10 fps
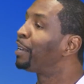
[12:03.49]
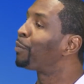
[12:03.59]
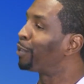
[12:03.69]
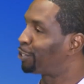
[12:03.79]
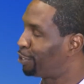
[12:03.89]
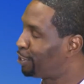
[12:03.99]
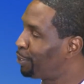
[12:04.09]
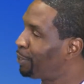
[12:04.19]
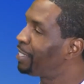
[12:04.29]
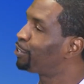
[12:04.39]
What you're
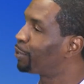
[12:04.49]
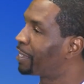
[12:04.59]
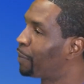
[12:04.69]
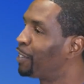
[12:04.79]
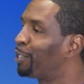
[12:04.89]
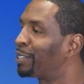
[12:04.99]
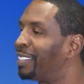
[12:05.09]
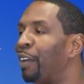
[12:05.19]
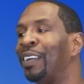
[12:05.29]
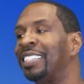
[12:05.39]
doing is you're giving
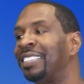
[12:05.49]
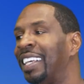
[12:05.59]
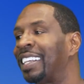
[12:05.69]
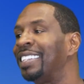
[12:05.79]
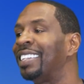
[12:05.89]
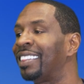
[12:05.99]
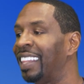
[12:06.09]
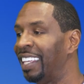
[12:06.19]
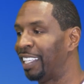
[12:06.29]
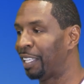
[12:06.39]
yourself a second to
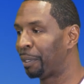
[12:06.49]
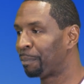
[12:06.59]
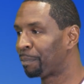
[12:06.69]
think.